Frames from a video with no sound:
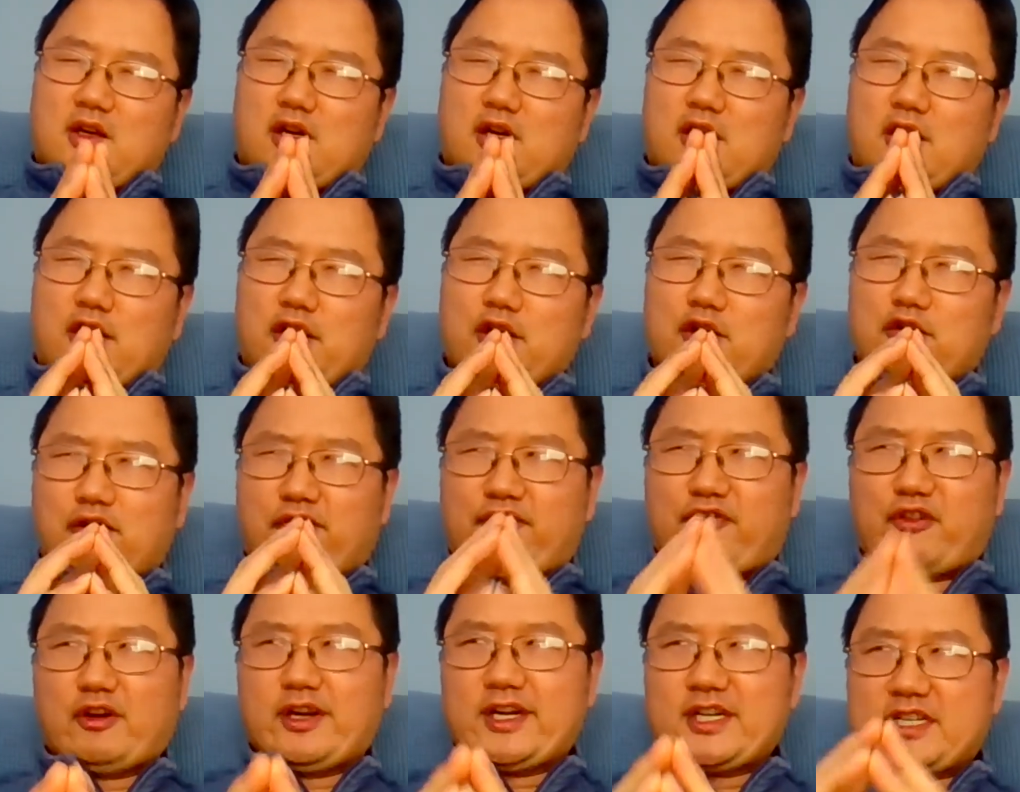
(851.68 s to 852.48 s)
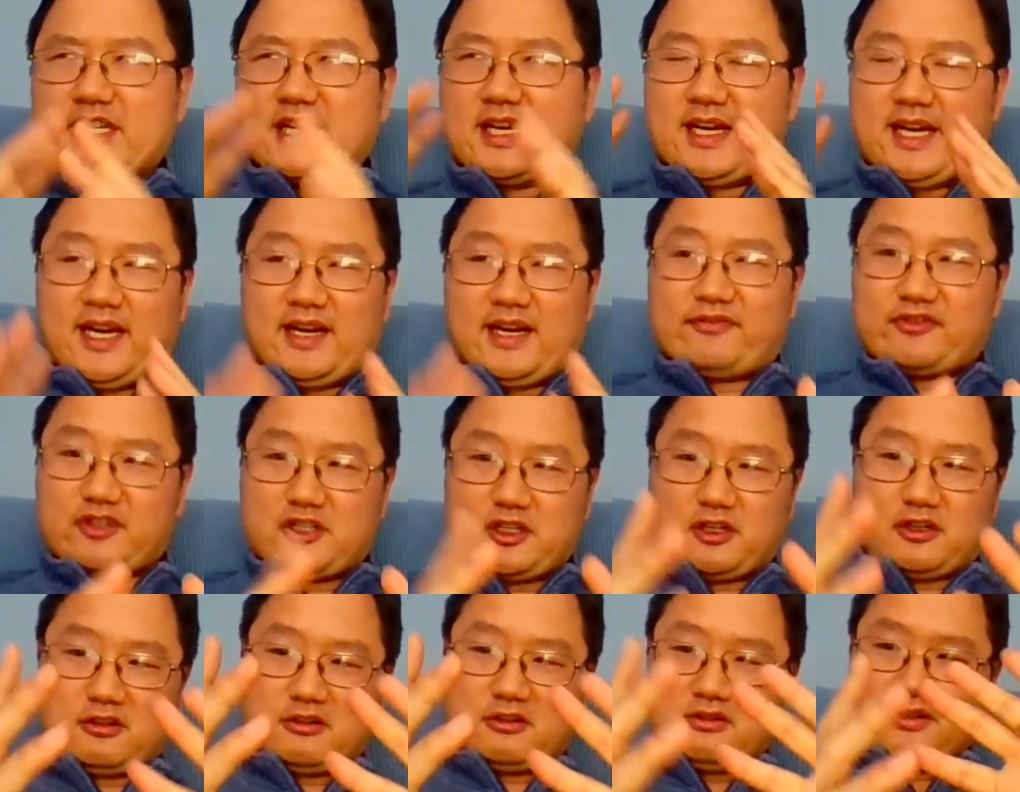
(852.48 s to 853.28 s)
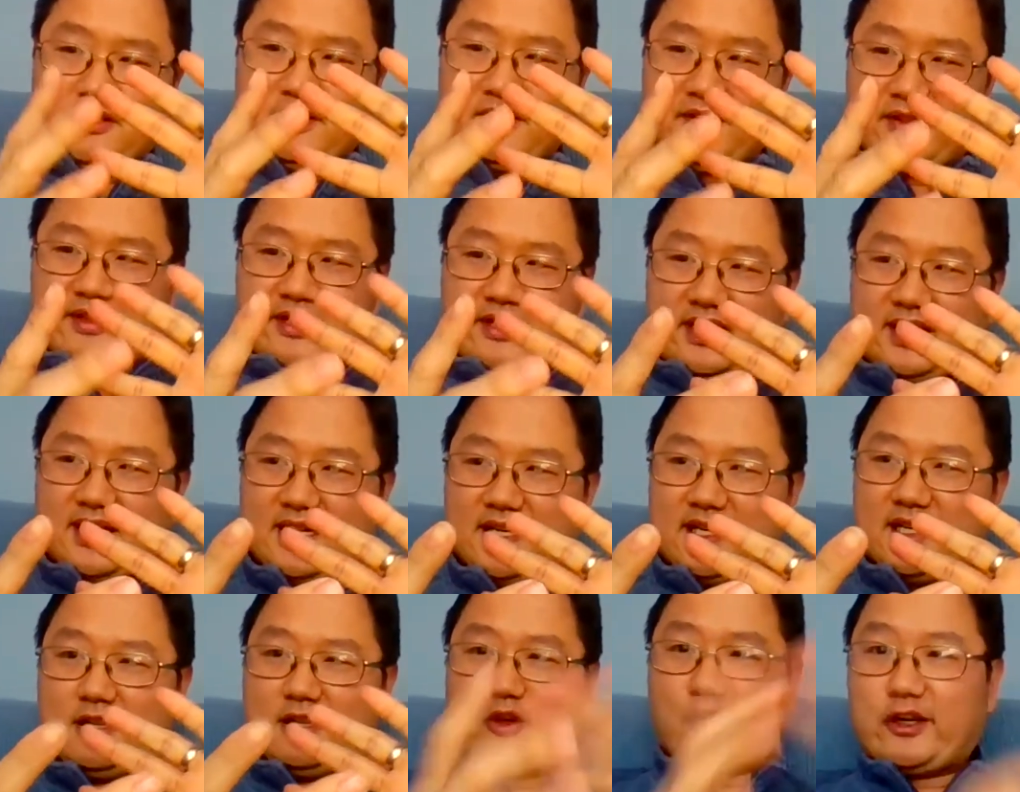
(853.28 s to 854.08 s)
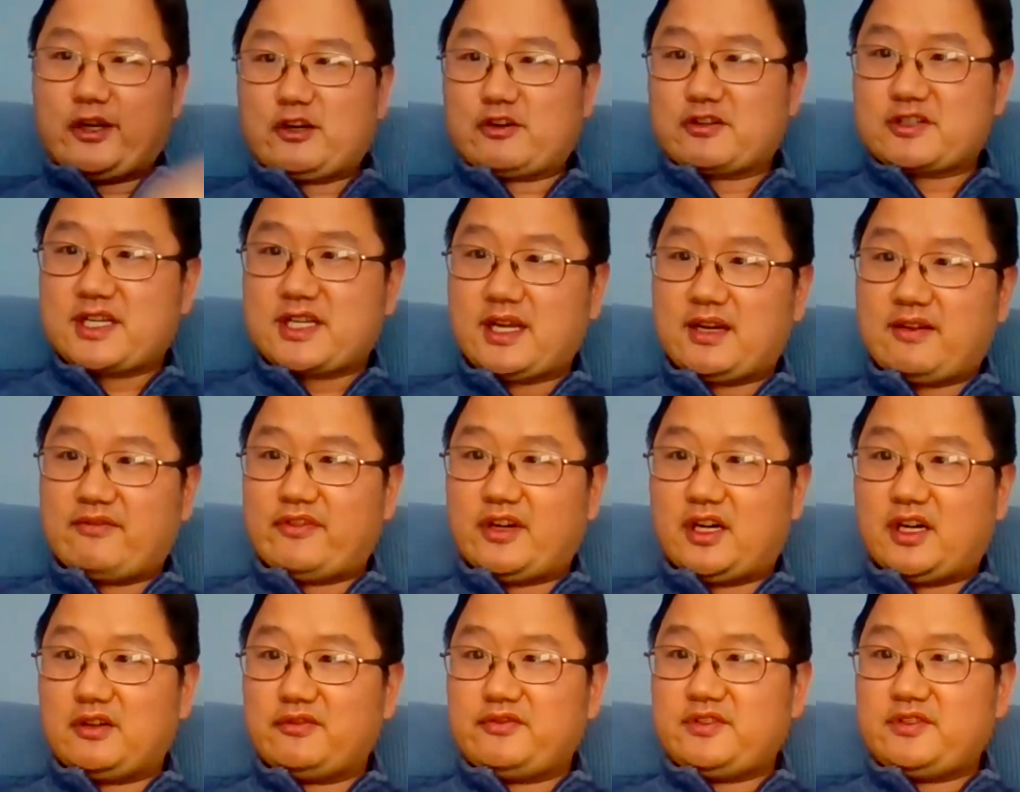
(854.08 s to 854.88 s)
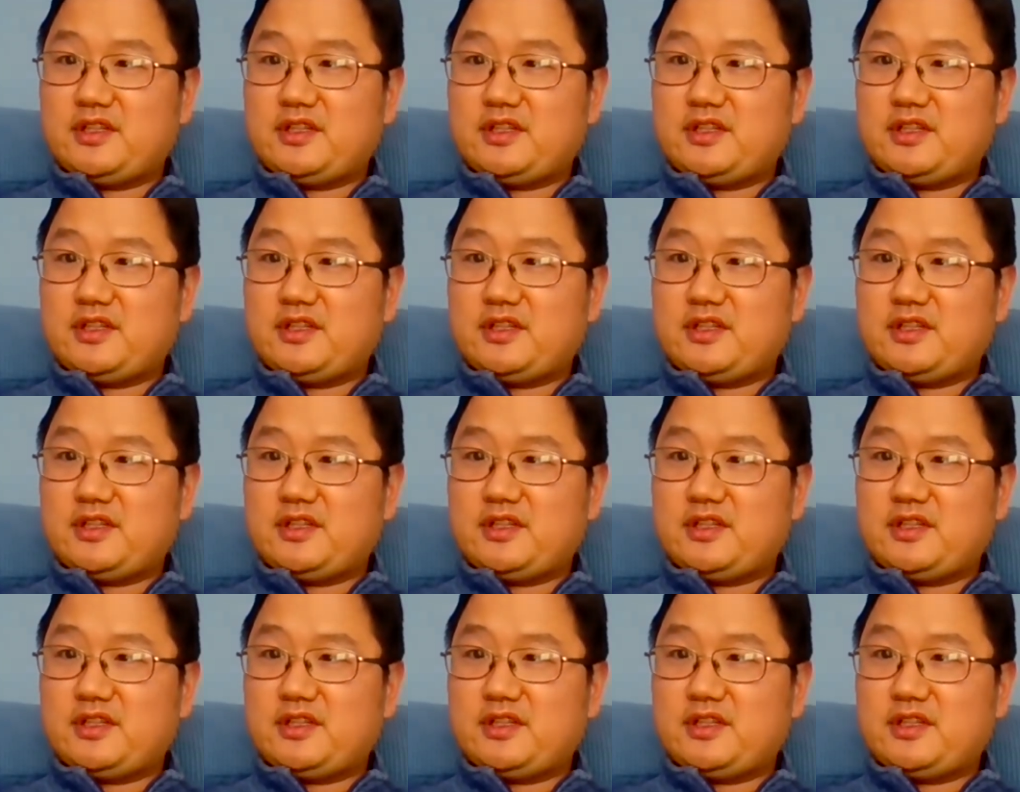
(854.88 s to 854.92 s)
you're referring to after the lawyers get involved?